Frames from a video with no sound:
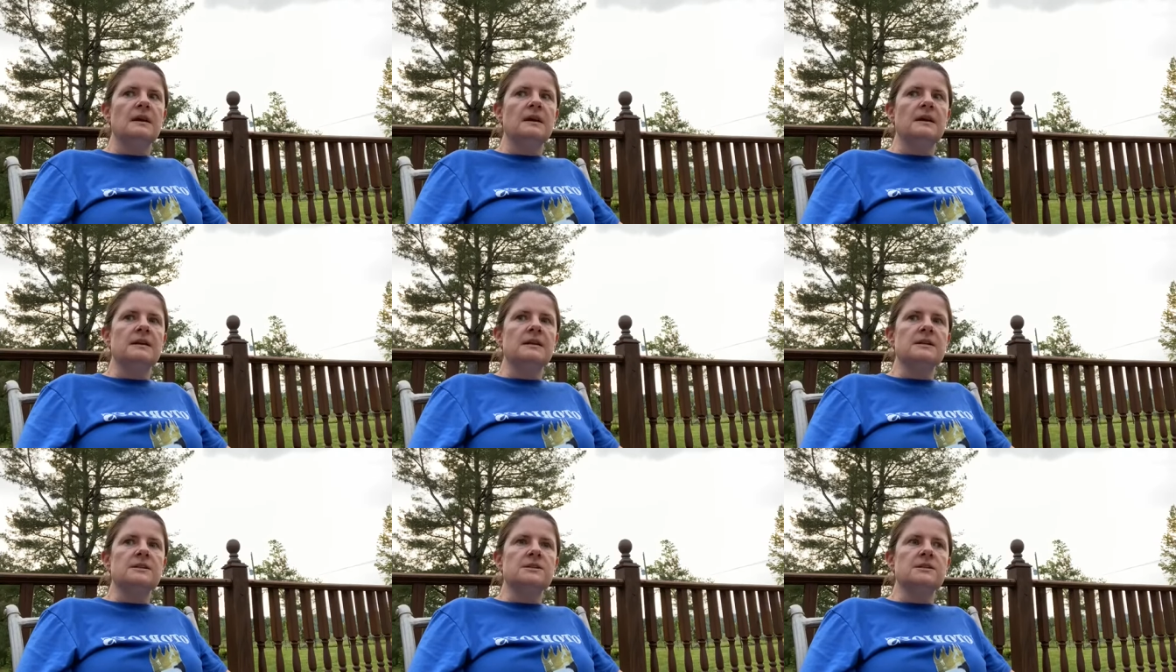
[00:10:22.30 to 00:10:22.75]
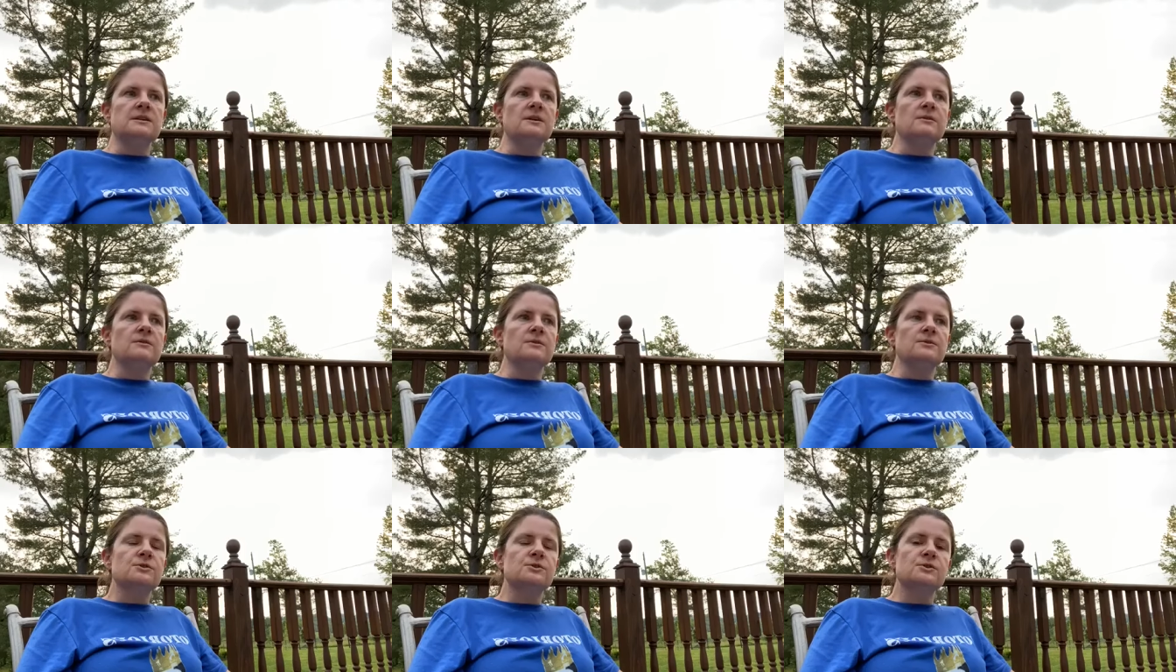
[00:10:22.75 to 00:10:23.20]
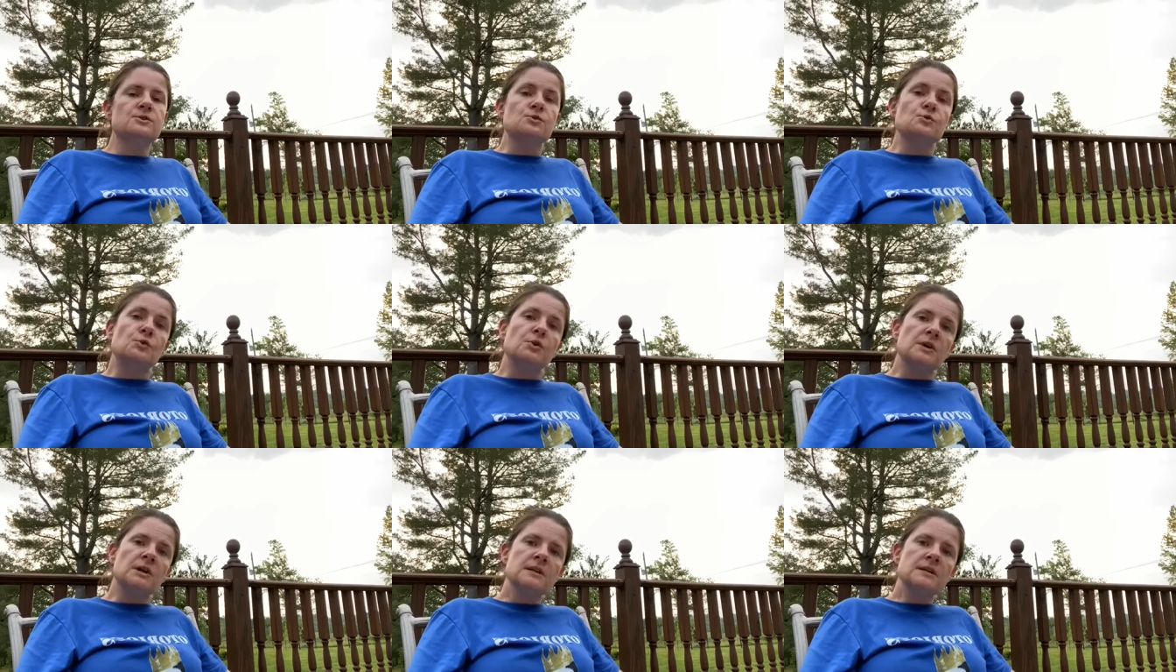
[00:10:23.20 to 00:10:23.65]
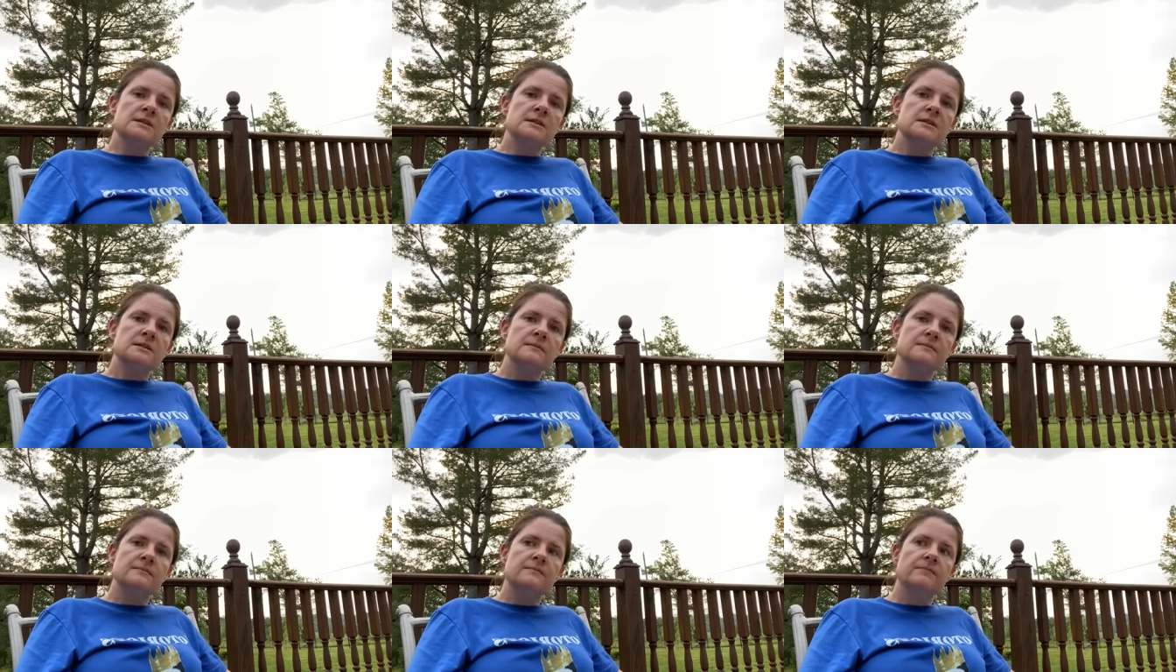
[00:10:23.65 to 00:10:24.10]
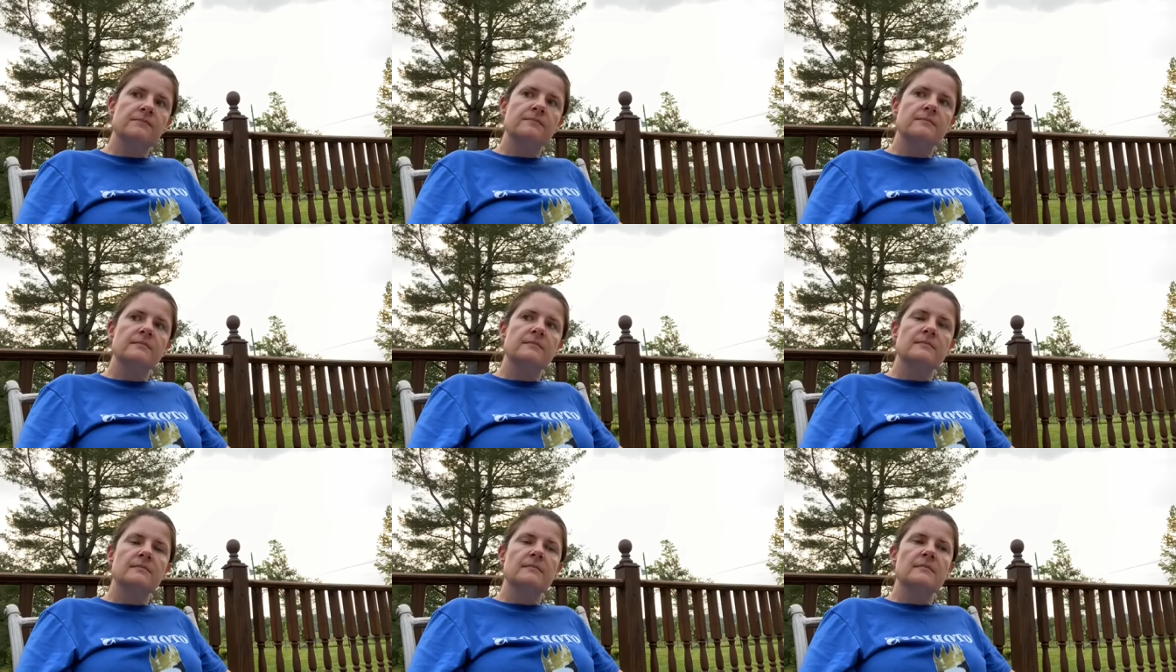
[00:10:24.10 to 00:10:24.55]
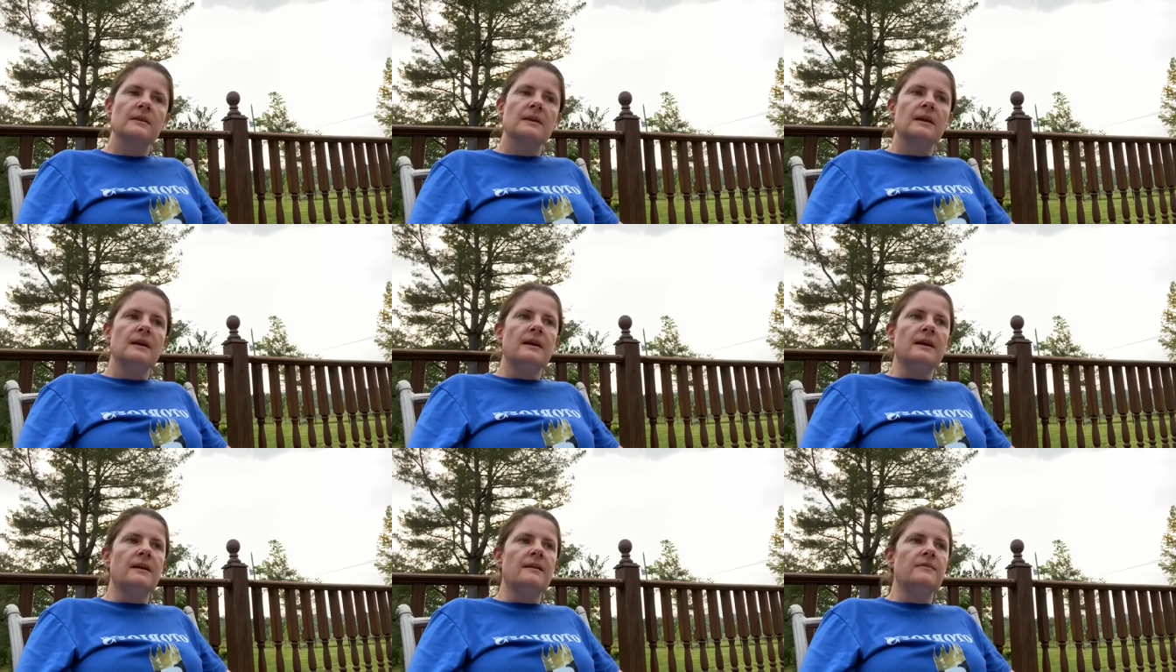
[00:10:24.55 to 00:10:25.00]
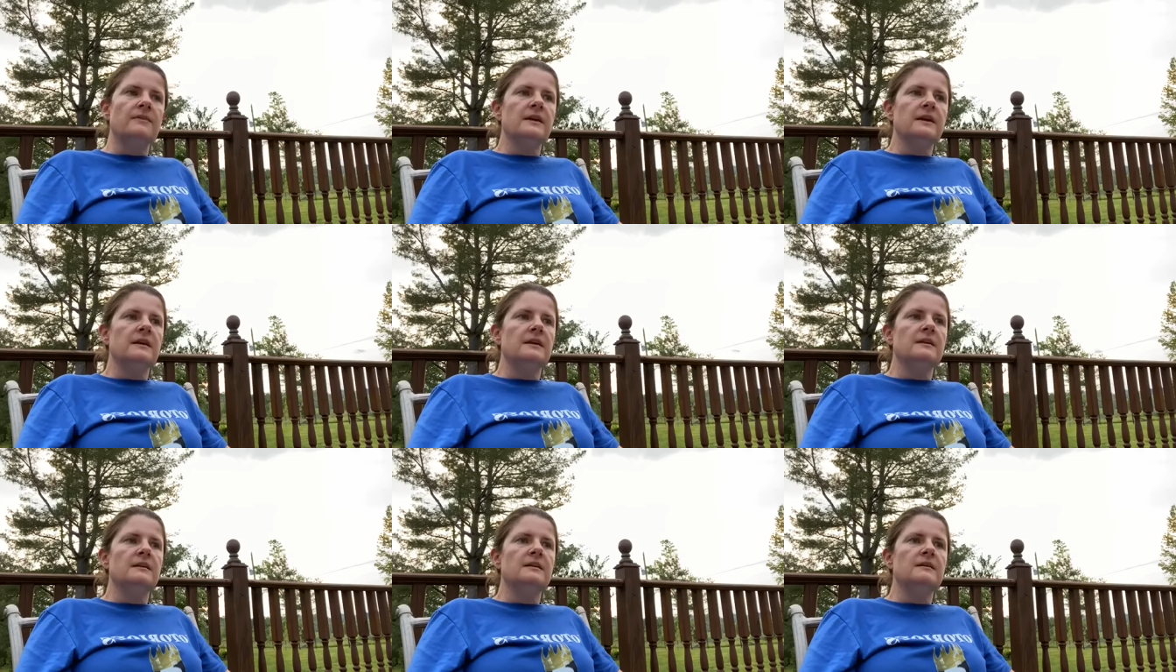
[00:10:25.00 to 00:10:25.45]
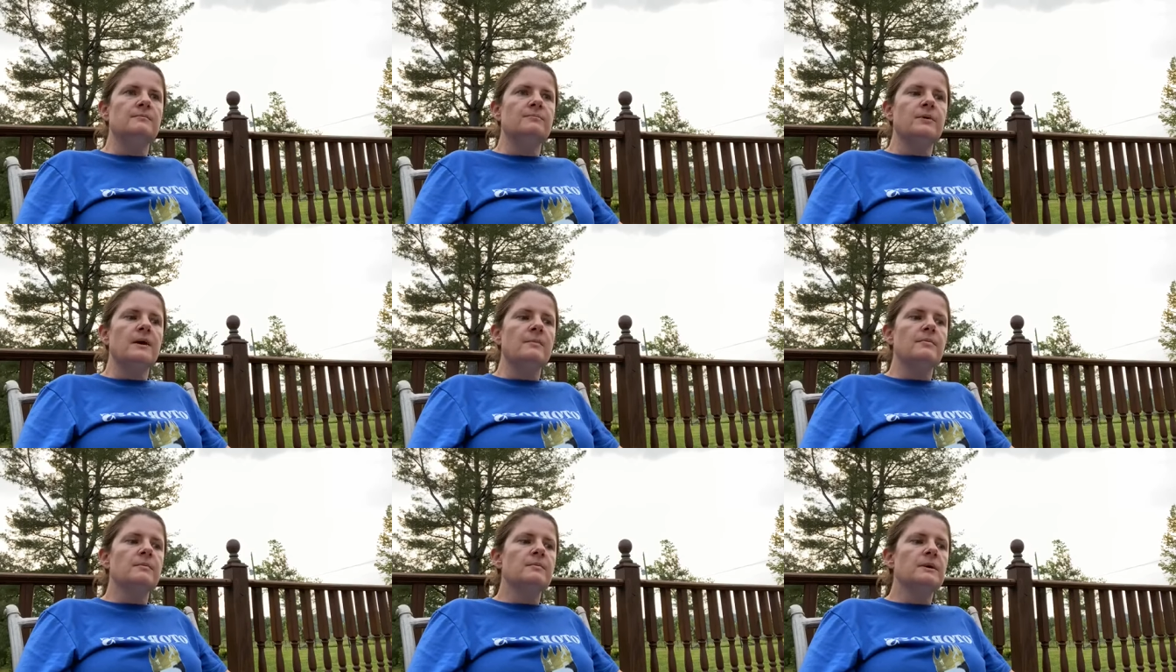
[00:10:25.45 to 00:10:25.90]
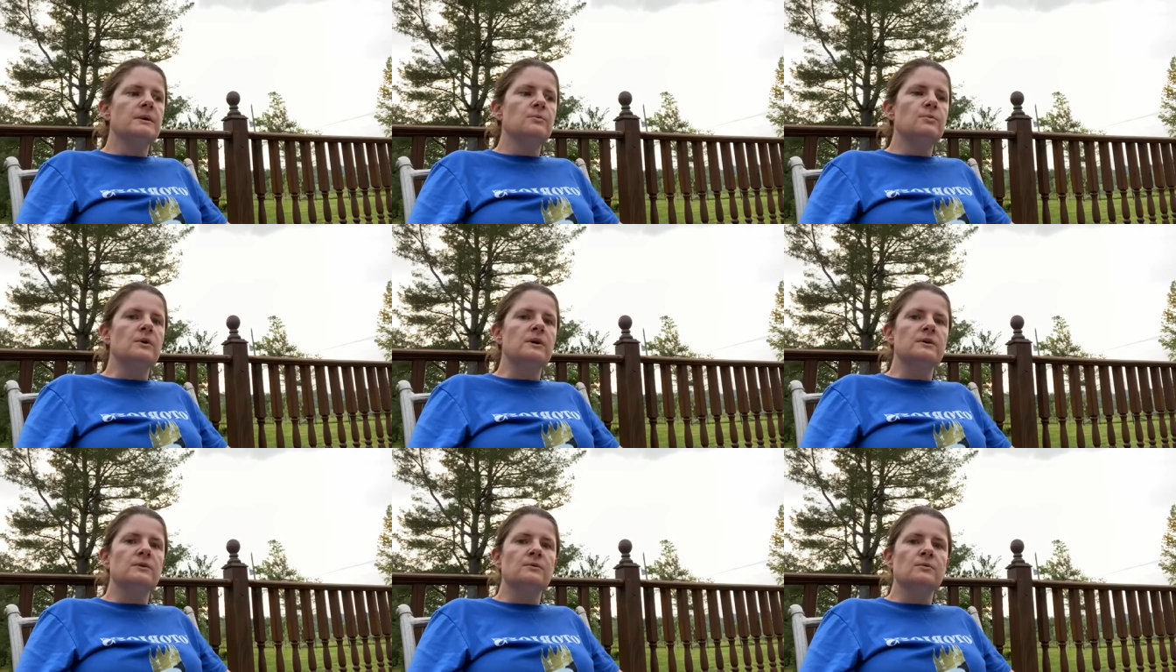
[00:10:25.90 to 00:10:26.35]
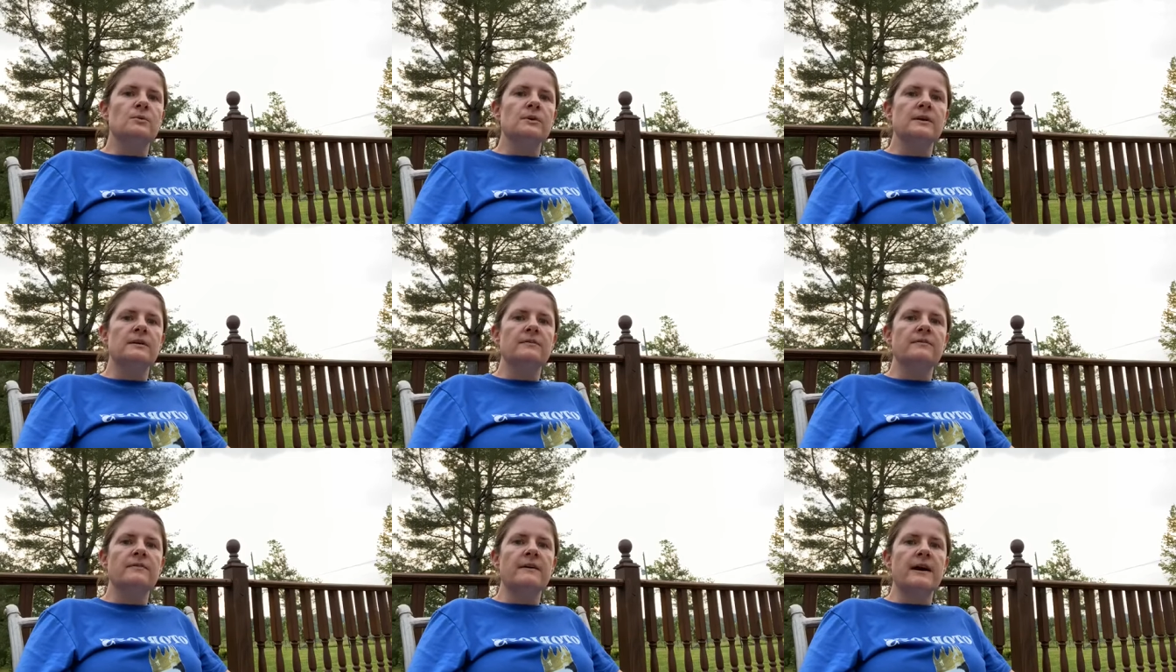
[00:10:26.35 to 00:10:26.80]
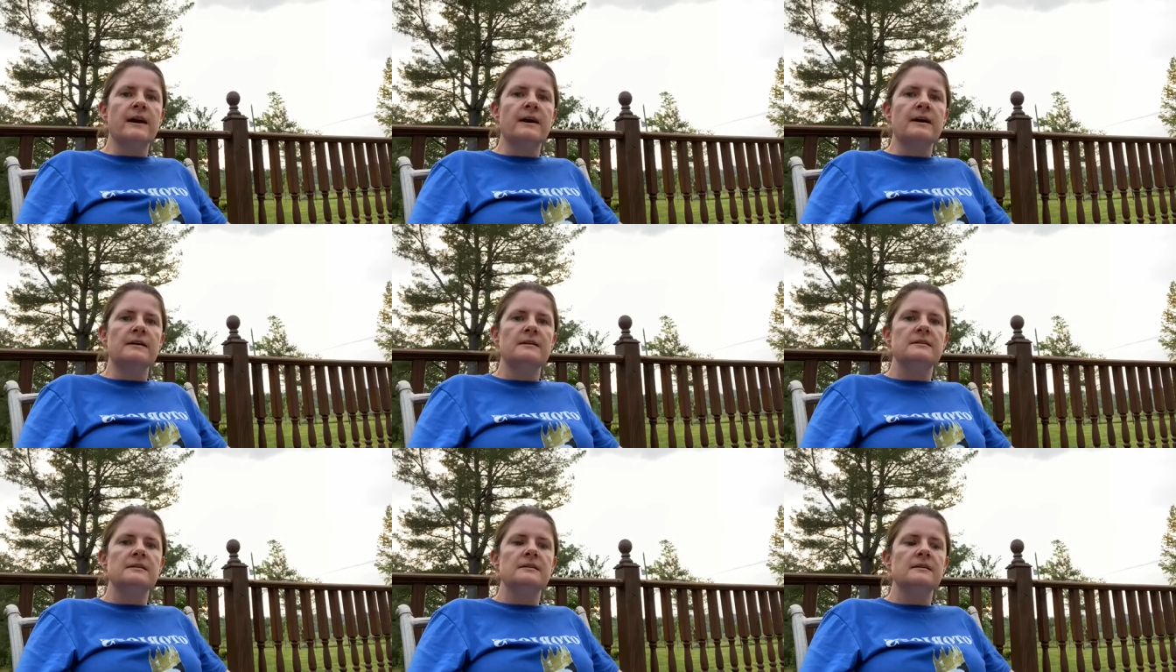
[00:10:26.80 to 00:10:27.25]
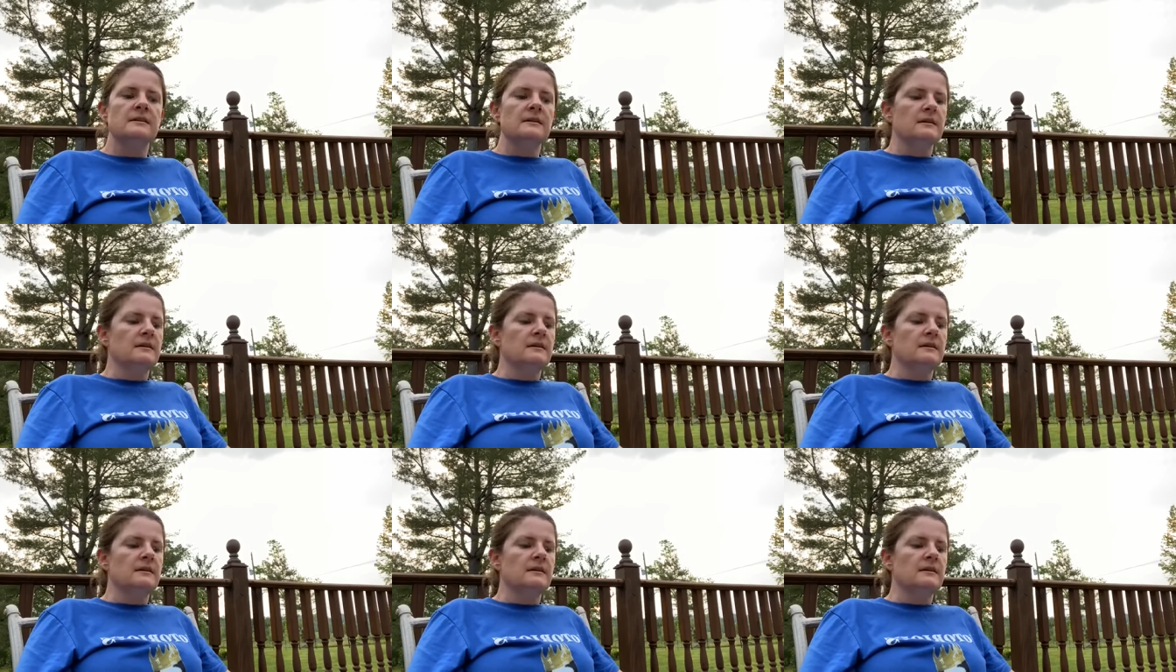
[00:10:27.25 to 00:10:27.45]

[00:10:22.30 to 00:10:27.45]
and get to know their stories. And then, probably, what you're going to find,